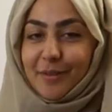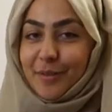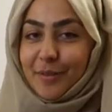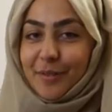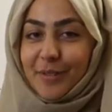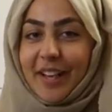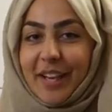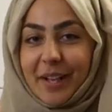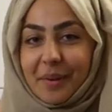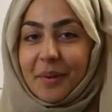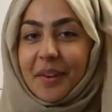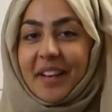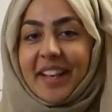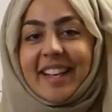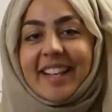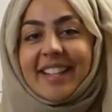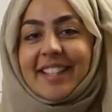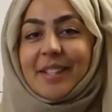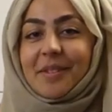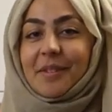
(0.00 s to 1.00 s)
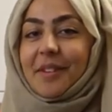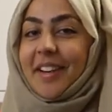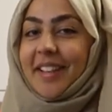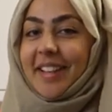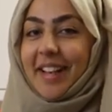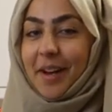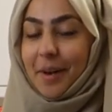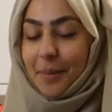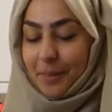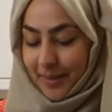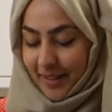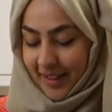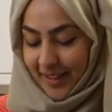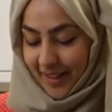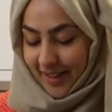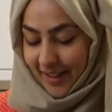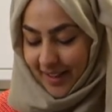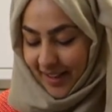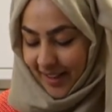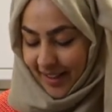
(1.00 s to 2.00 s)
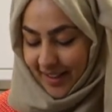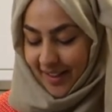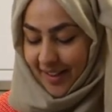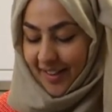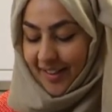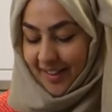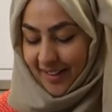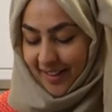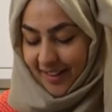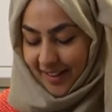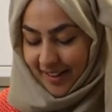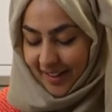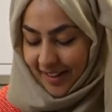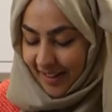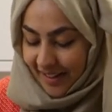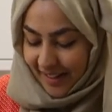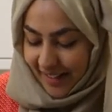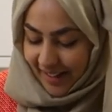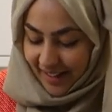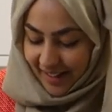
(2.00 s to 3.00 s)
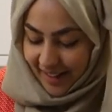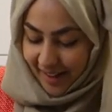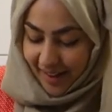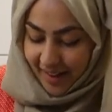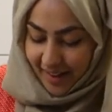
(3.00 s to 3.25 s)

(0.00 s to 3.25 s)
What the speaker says: really want to eat it right now, but I can't eat that.